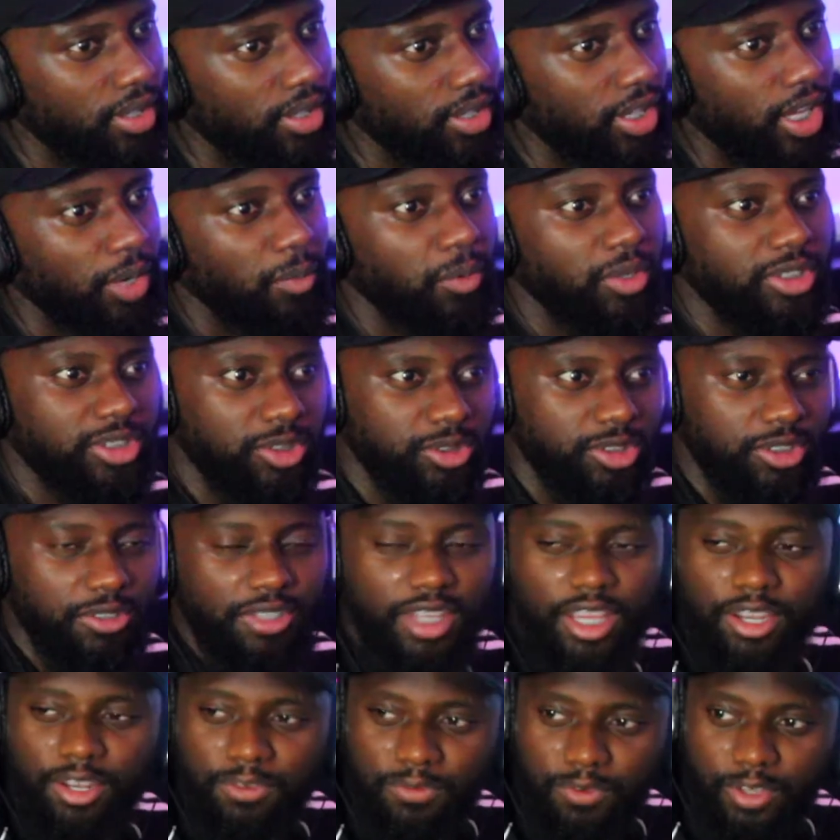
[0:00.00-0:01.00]
Yeah, it was.
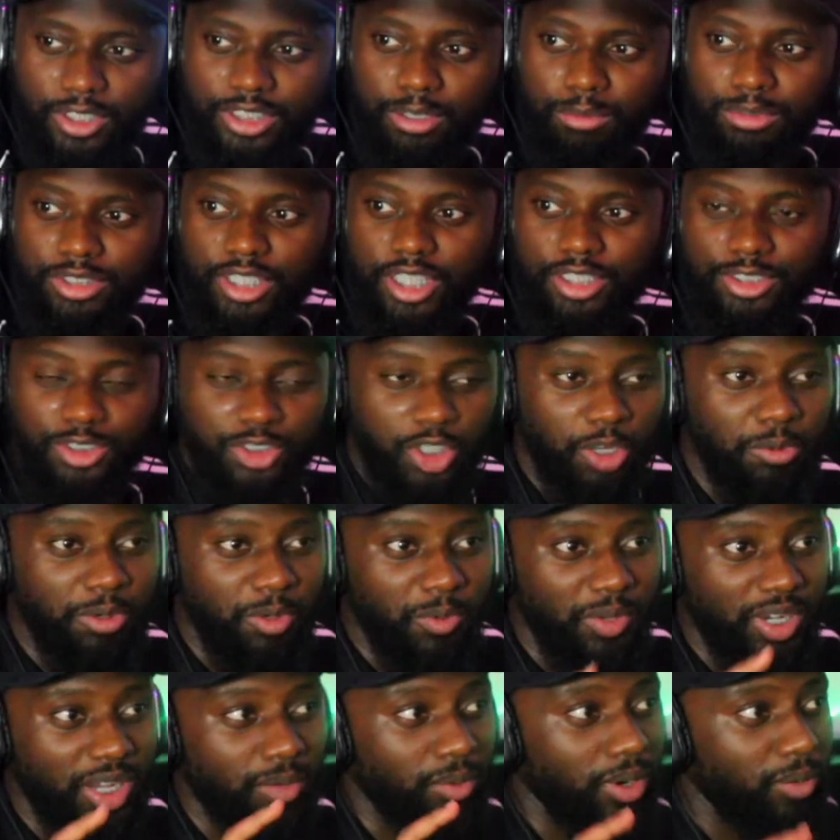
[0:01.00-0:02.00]
The first game was against
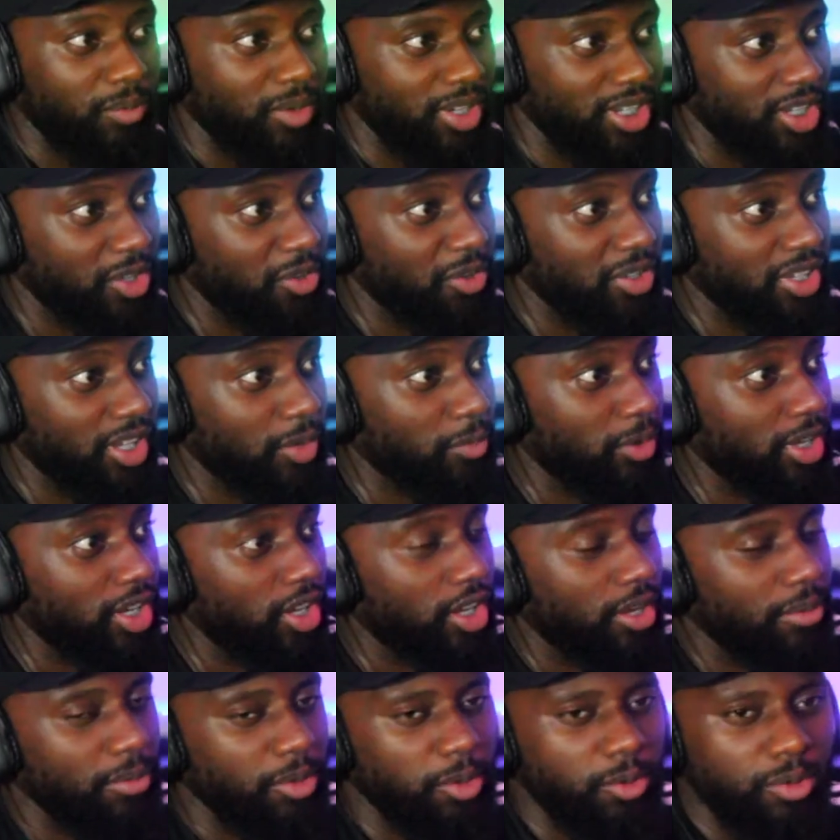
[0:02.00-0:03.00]
Germany when they won 1-0. Yeah, when
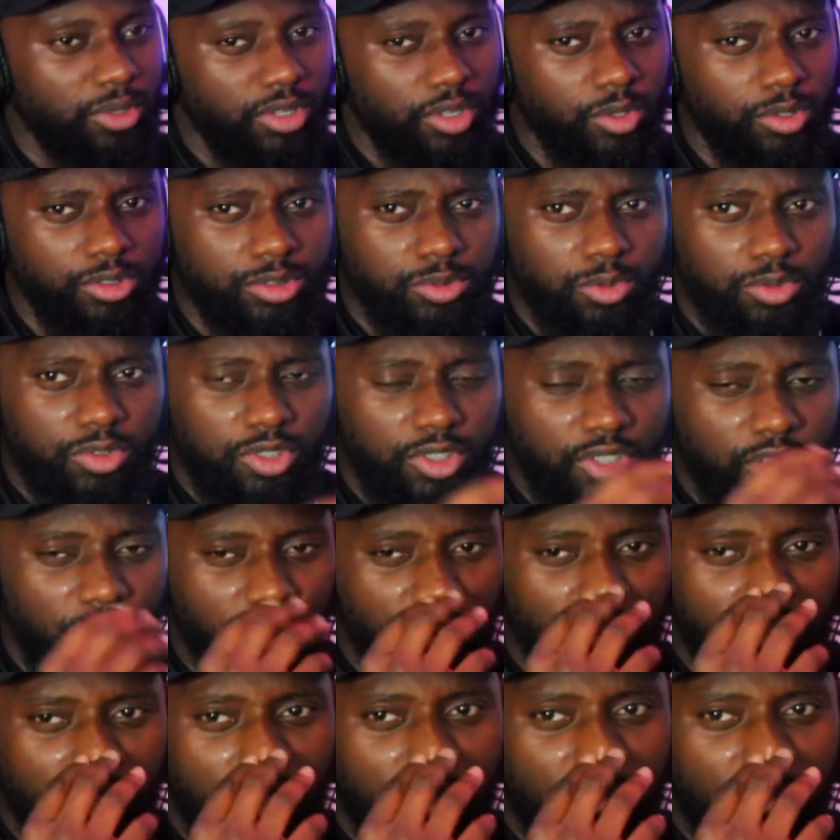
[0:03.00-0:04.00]
who scored the goal?